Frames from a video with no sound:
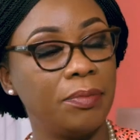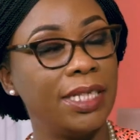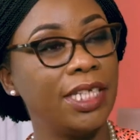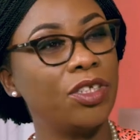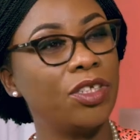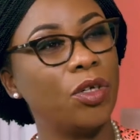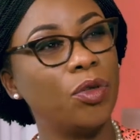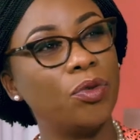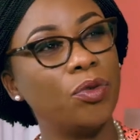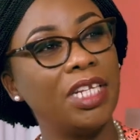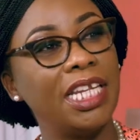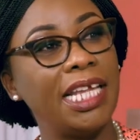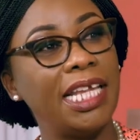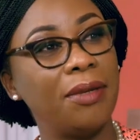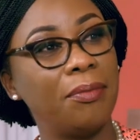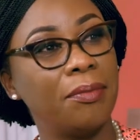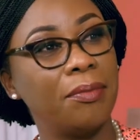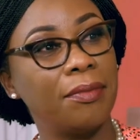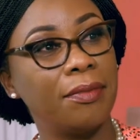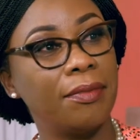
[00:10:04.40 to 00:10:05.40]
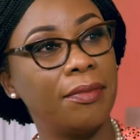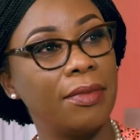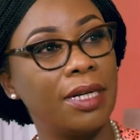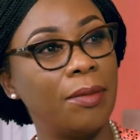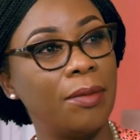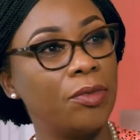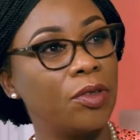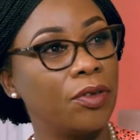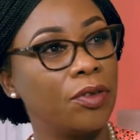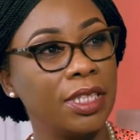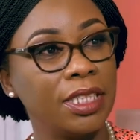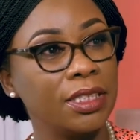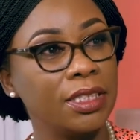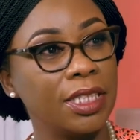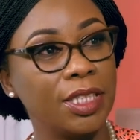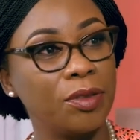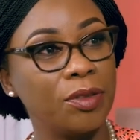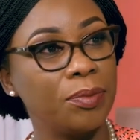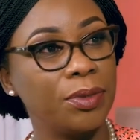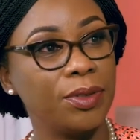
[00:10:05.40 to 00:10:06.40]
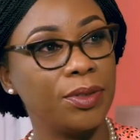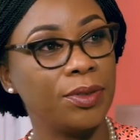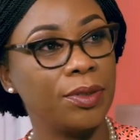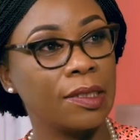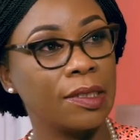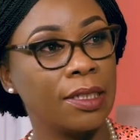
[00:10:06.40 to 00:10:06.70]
make your own name I'm not going to help you.